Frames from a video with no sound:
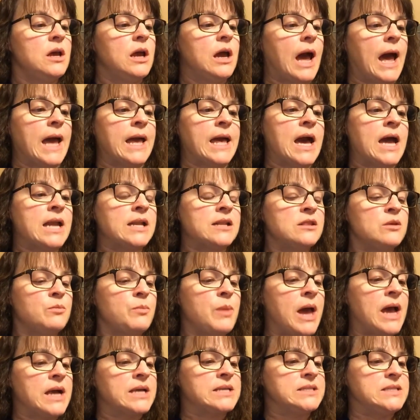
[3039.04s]
I got in the
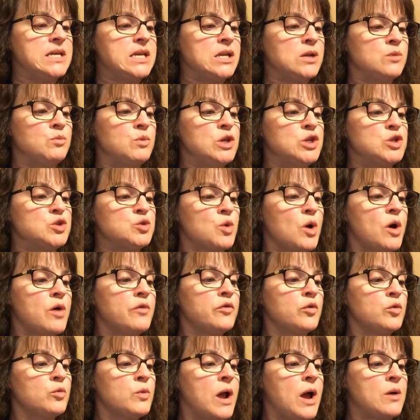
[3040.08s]
back seat and we drove
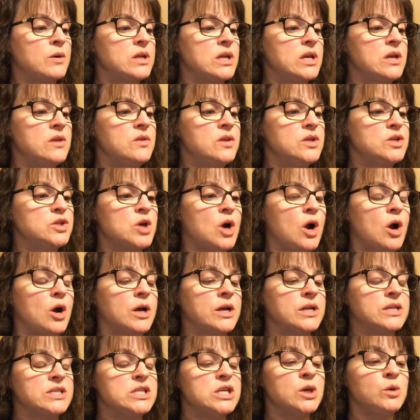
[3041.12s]
around in the dark
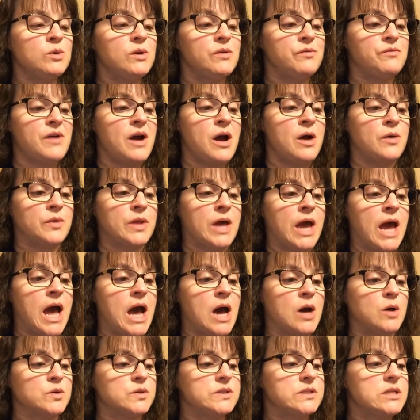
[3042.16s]
until we found the
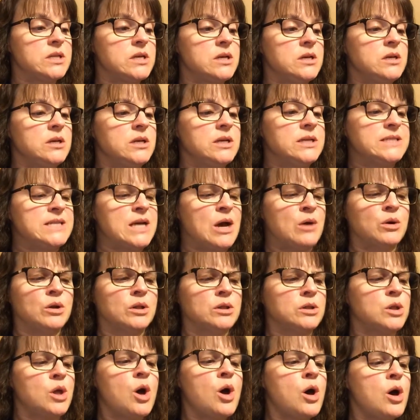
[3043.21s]
house, down a
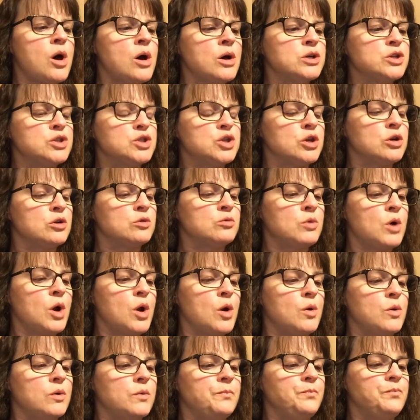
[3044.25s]
long dirt
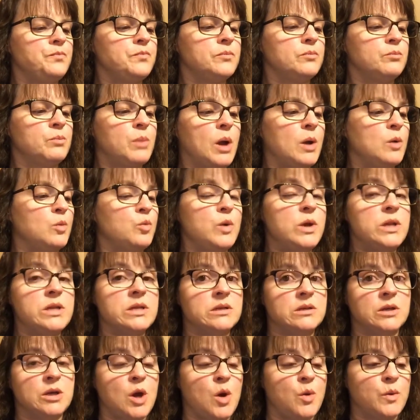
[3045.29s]
road, but we
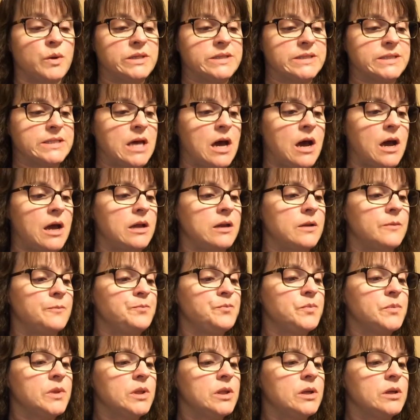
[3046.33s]
didn't go inside.
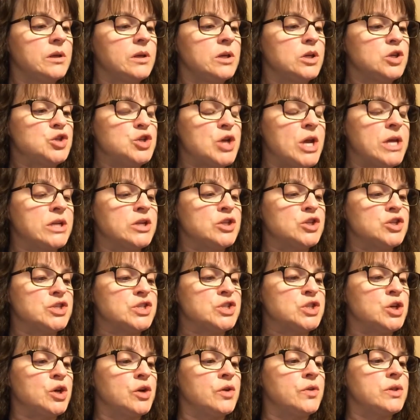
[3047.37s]
Jana just
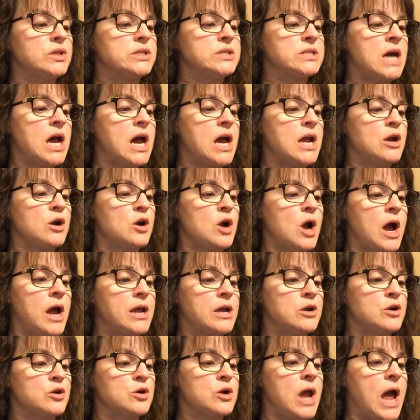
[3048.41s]
took the tire
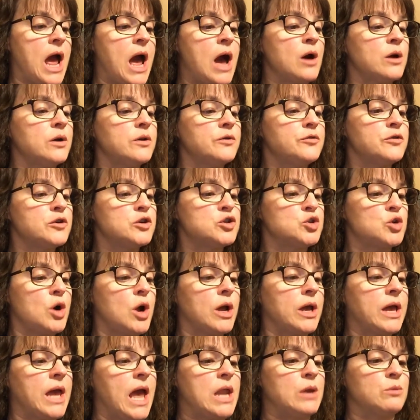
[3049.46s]
iron out of her
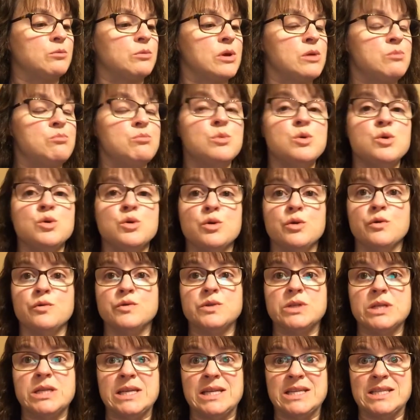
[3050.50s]
trunk and
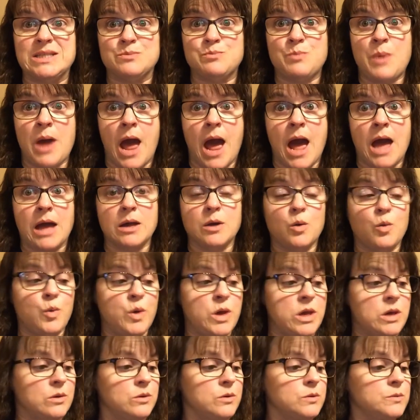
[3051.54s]
removed his back
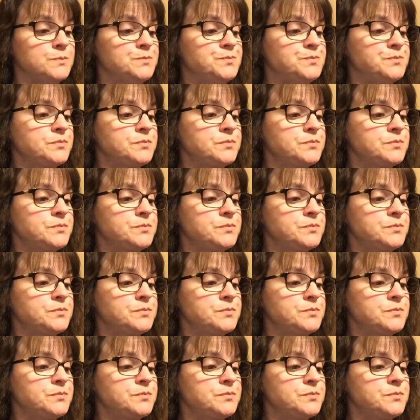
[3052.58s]
wheel.